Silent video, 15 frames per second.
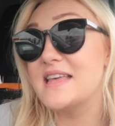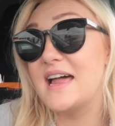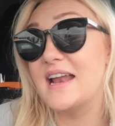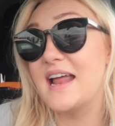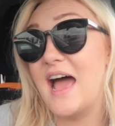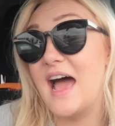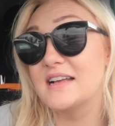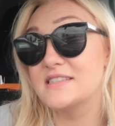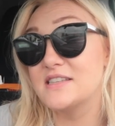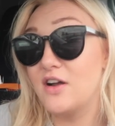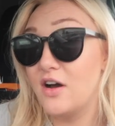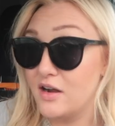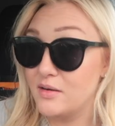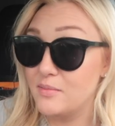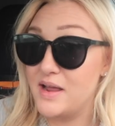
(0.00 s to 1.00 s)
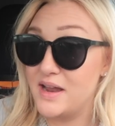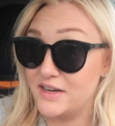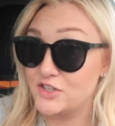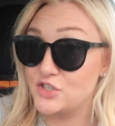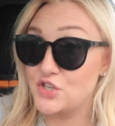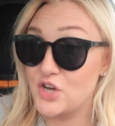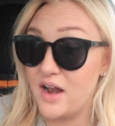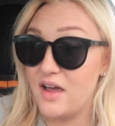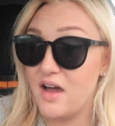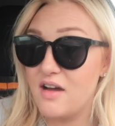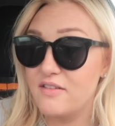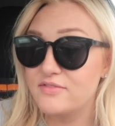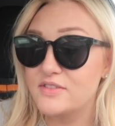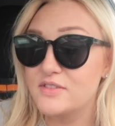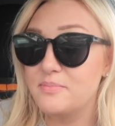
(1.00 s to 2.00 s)
that it has an automatic shut
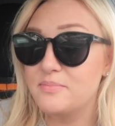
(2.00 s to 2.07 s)
off.